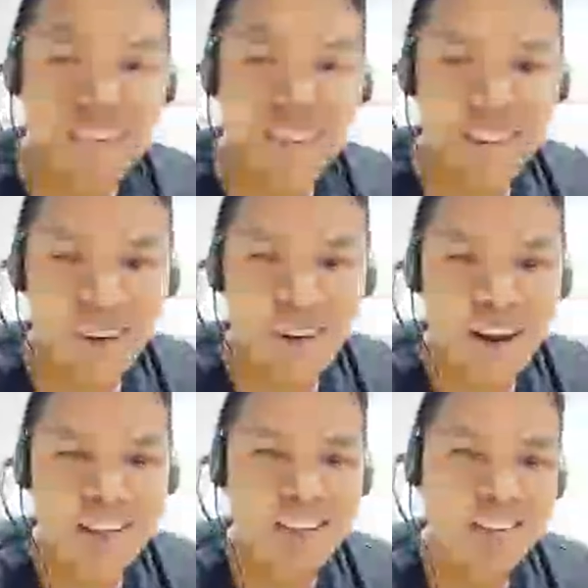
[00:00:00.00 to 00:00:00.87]

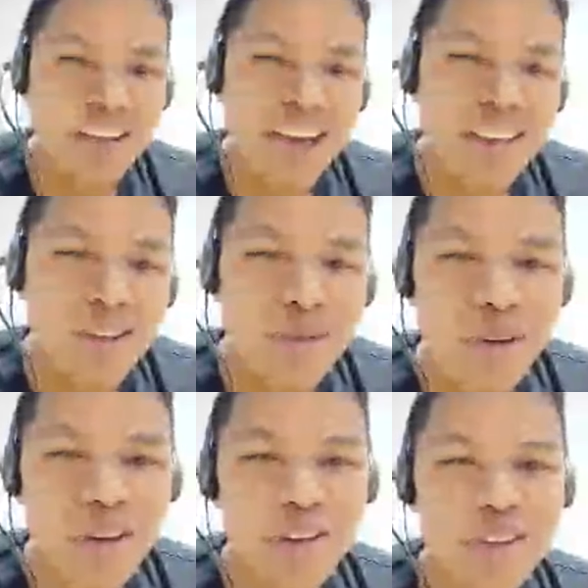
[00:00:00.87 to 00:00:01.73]
Roka sir, thank you
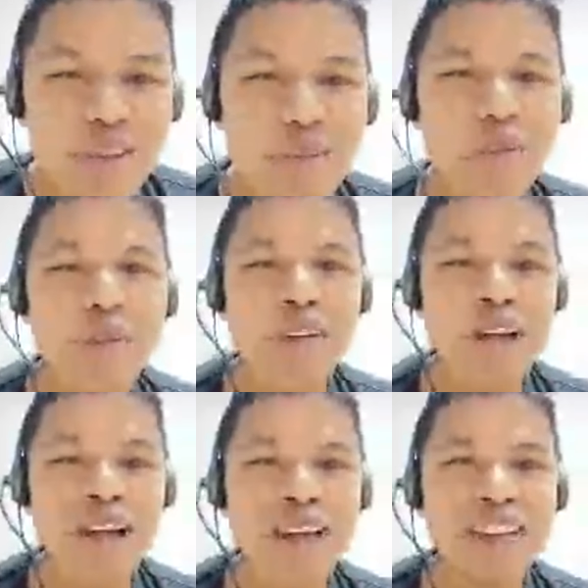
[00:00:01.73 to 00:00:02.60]
for your support.
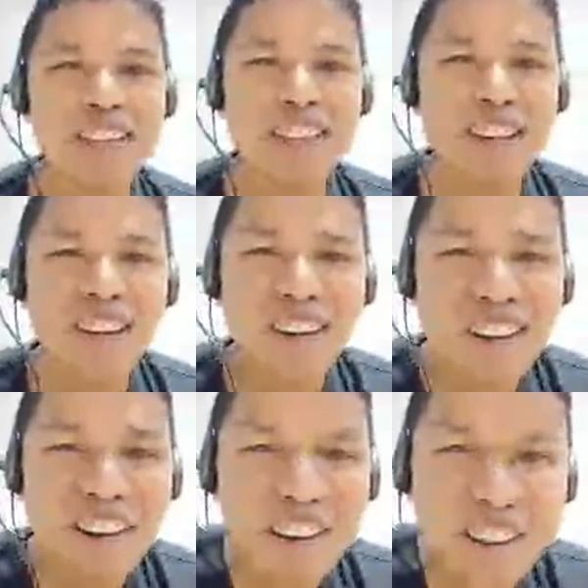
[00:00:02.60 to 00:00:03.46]
I see
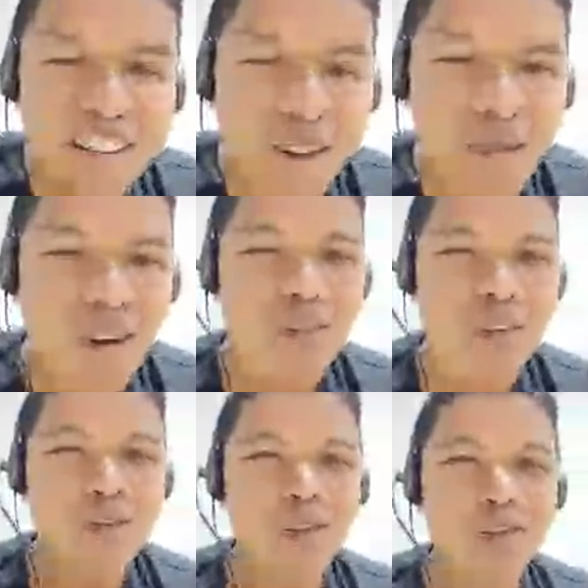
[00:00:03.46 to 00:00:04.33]
lots of
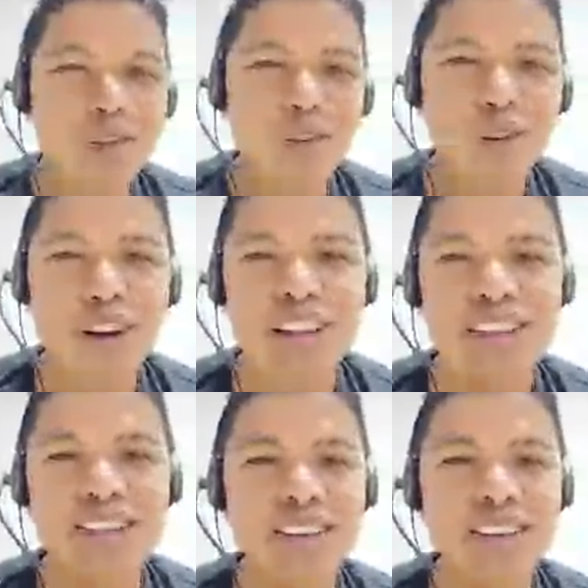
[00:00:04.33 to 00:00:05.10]
comment from you, Roka sir.